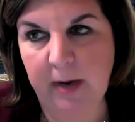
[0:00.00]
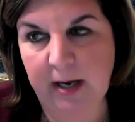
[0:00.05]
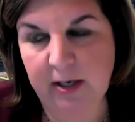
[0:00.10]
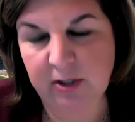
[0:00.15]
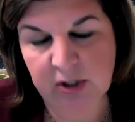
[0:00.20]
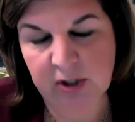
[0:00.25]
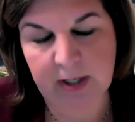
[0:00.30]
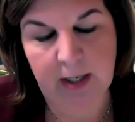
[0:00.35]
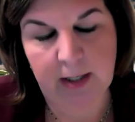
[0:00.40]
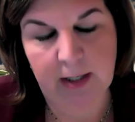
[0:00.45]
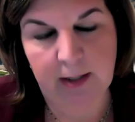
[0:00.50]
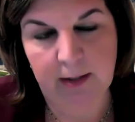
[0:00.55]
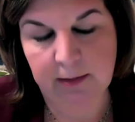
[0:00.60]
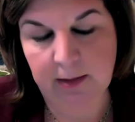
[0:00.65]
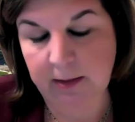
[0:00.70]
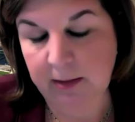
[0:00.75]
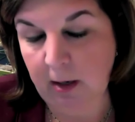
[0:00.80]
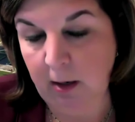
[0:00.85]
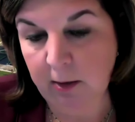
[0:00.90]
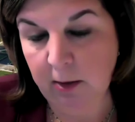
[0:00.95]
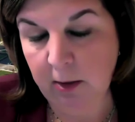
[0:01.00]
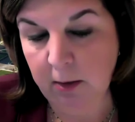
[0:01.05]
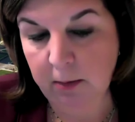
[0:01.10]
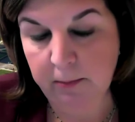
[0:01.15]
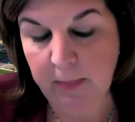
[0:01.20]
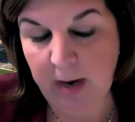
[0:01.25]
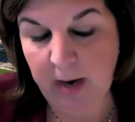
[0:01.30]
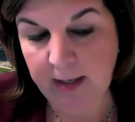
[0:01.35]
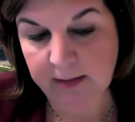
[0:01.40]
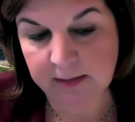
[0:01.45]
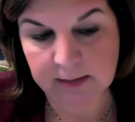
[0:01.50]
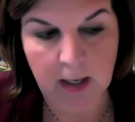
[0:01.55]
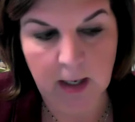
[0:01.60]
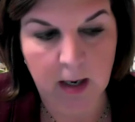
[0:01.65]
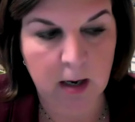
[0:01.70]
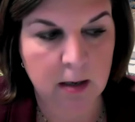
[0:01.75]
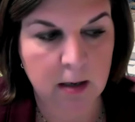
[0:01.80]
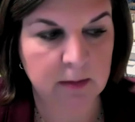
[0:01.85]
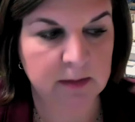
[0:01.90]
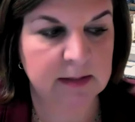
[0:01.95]
educating the younger minds and
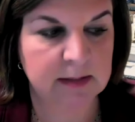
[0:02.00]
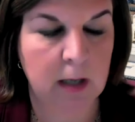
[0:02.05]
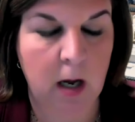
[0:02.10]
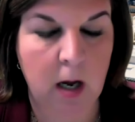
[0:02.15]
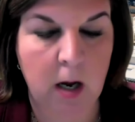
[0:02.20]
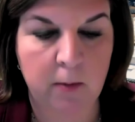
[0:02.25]
hearts